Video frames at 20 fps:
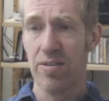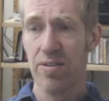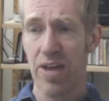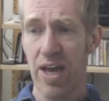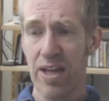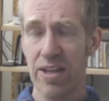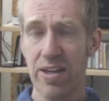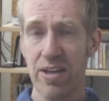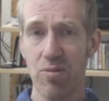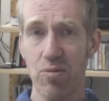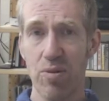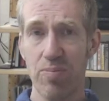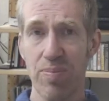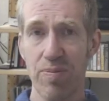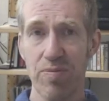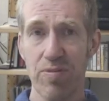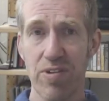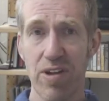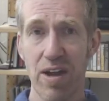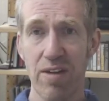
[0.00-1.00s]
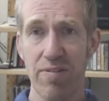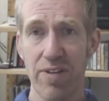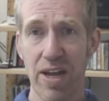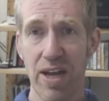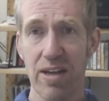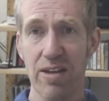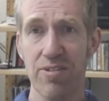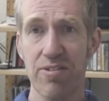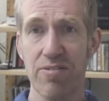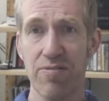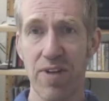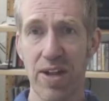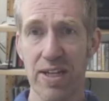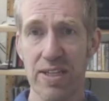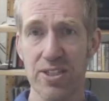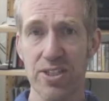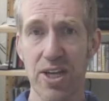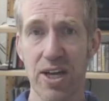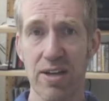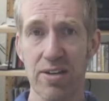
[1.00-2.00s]
then you would say of an
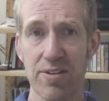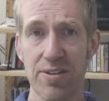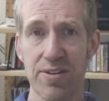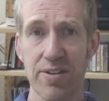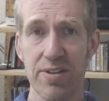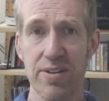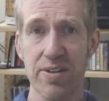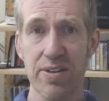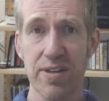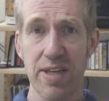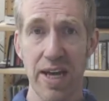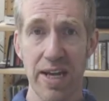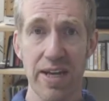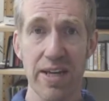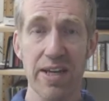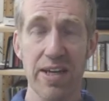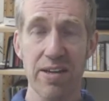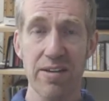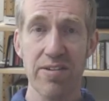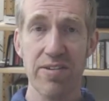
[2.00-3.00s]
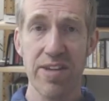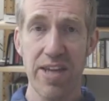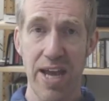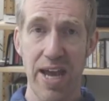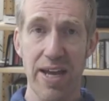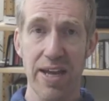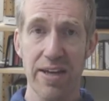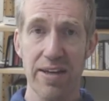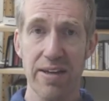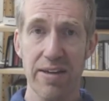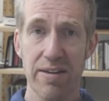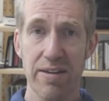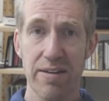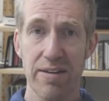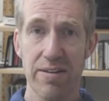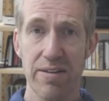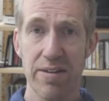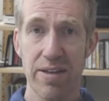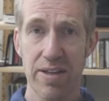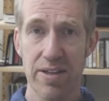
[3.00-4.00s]
anencephalic child that it is dead,
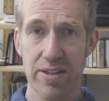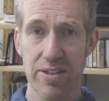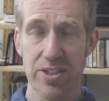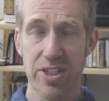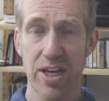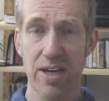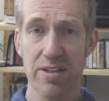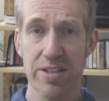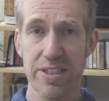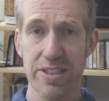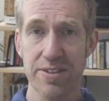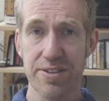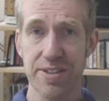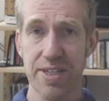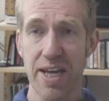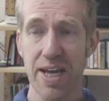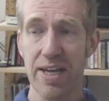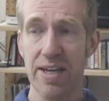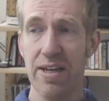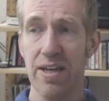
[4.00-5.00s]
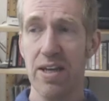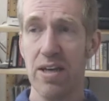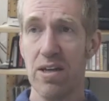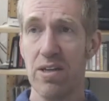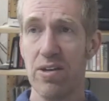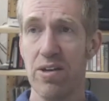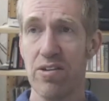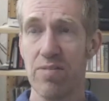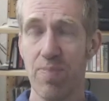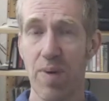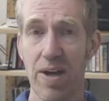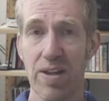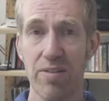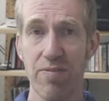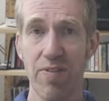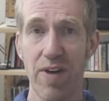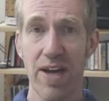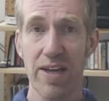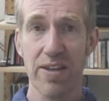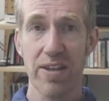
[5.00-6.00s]
that the child is dead, despite
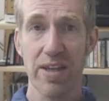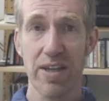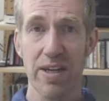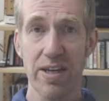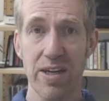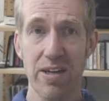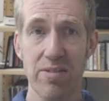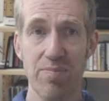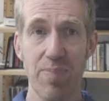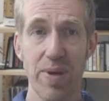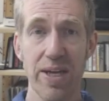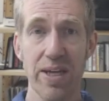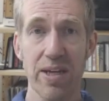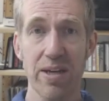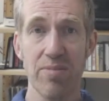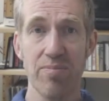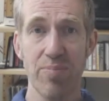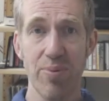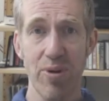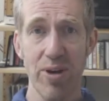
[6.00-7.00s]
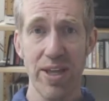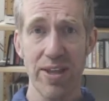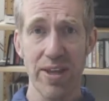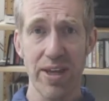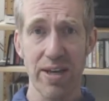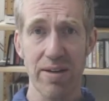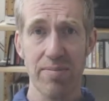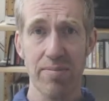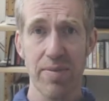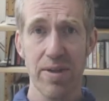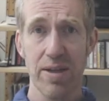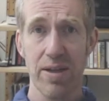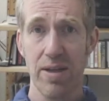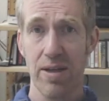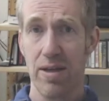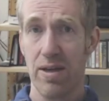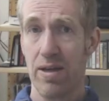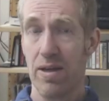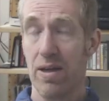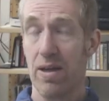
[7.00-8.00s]
the fact that it is pink and breathing.
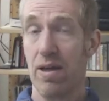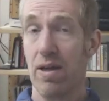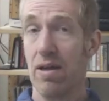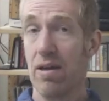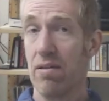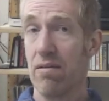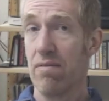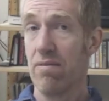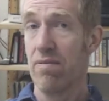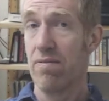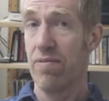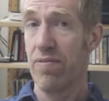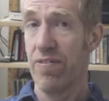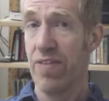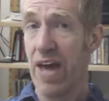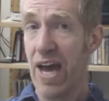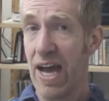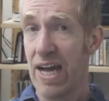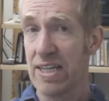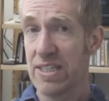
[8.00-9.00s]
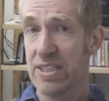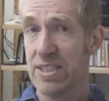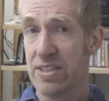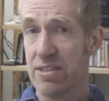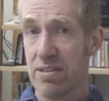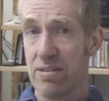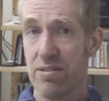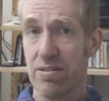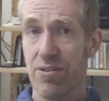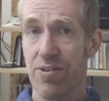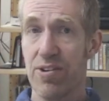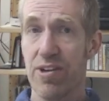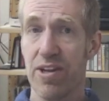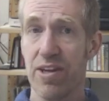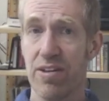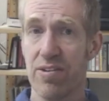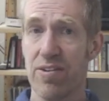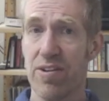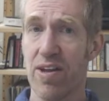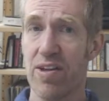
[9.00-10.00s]
That,
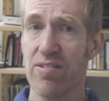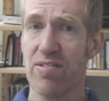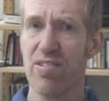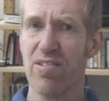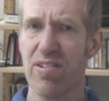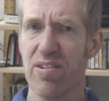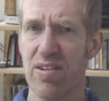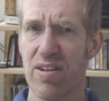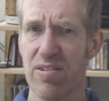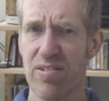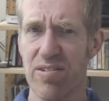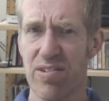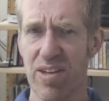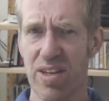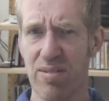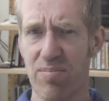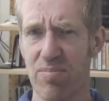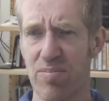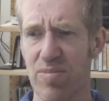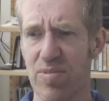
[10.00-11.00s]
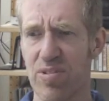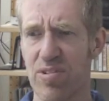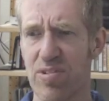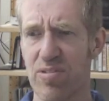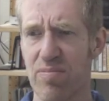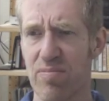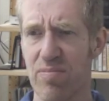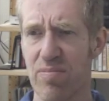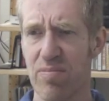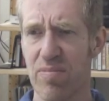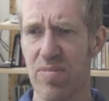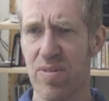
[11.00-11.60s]
Singer says, seems